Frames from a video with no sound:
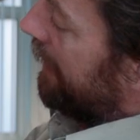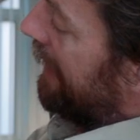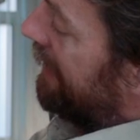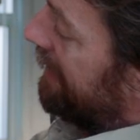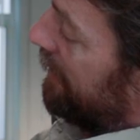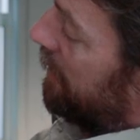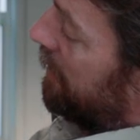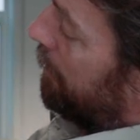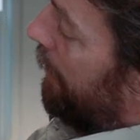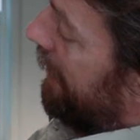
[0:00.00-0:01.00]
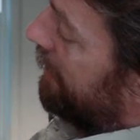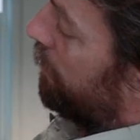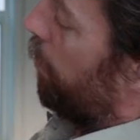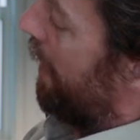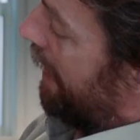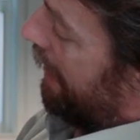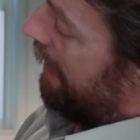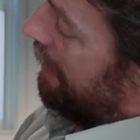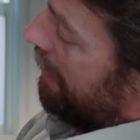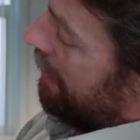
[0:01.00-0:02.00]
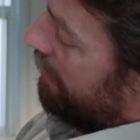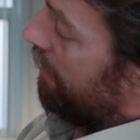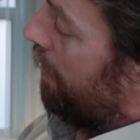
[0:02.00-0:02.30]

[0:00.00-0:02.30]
here, there's a space where the